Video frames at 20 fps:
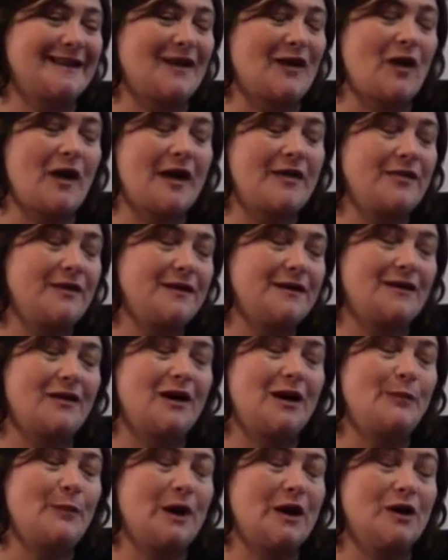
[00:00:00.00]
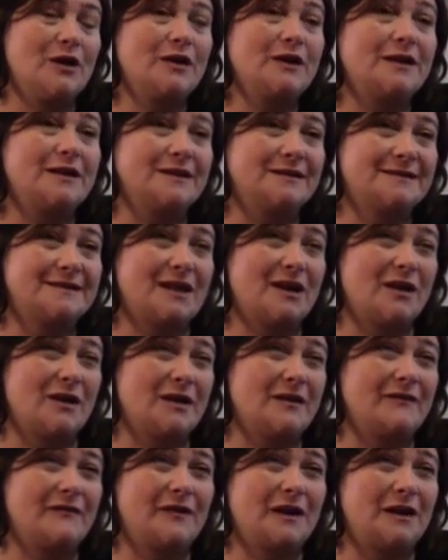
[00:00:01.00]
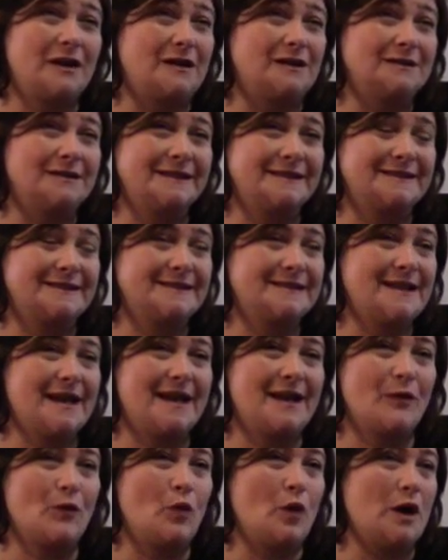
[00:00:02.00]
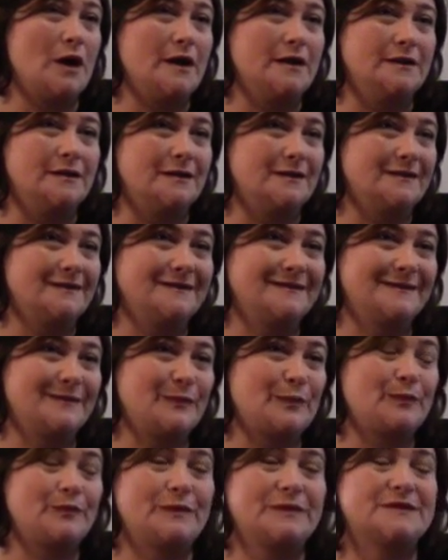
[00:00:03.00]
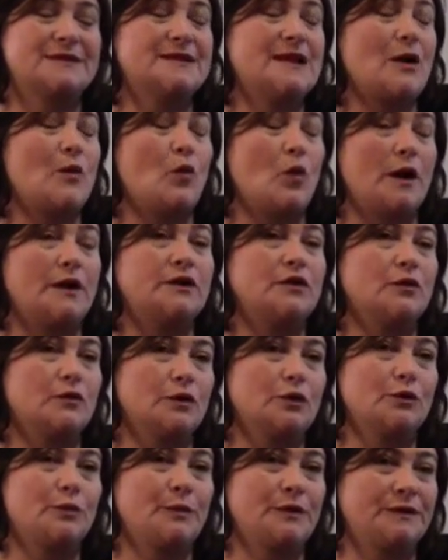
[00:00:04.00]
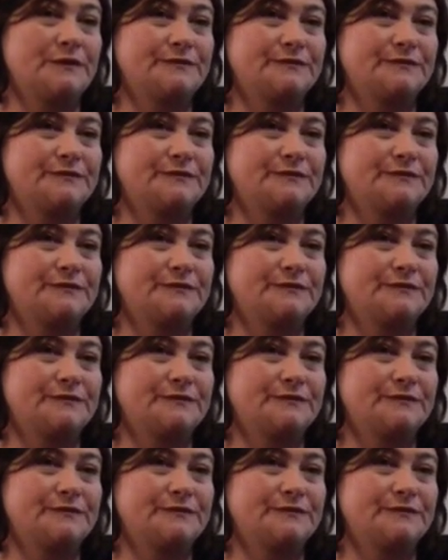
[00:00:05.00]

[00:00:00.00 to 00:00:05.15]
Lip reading: I think all parties are at fault. It's not one group.